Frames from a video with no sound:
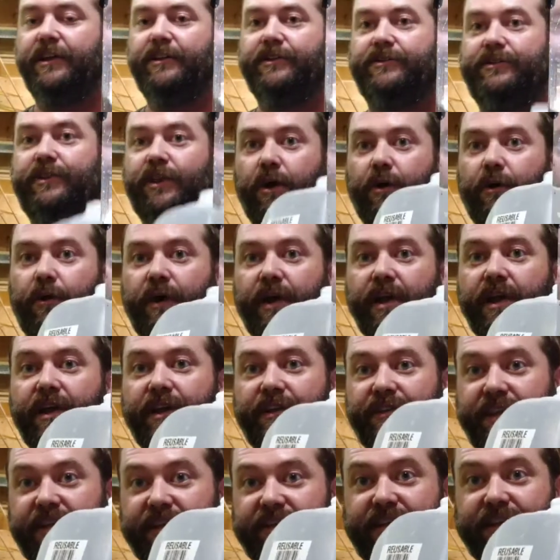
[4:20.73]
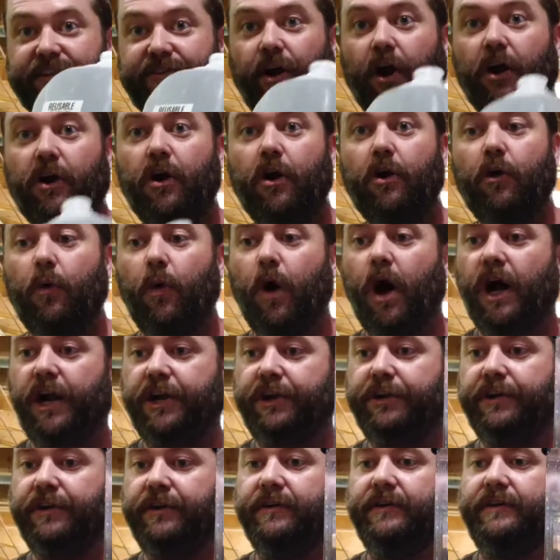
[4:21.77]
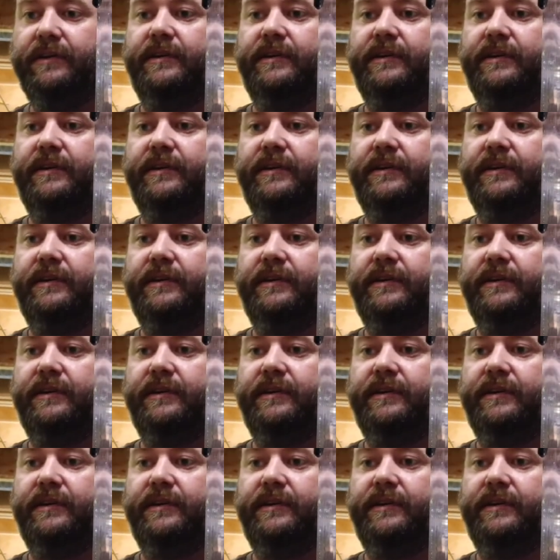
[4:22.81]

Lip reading: So this is RO water.